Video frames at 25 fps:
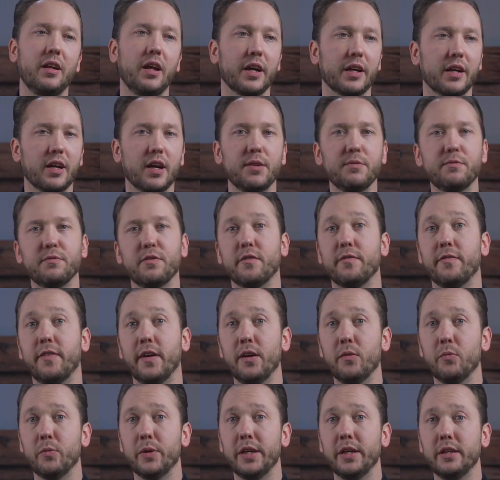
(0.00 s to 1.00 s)
I come for
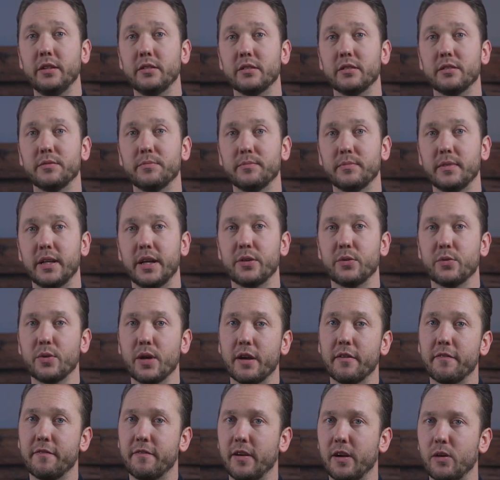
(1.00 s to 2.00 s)
5 weeks and you
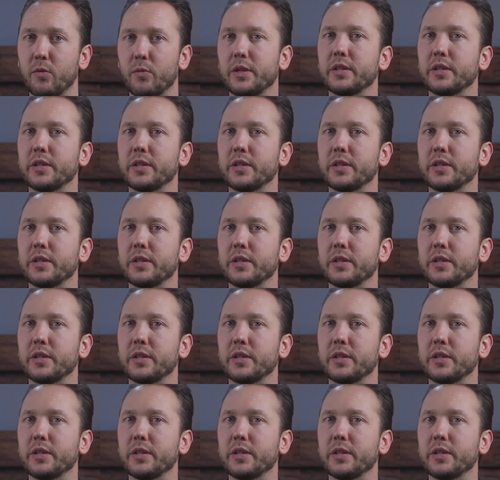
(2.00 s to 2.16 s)
have 5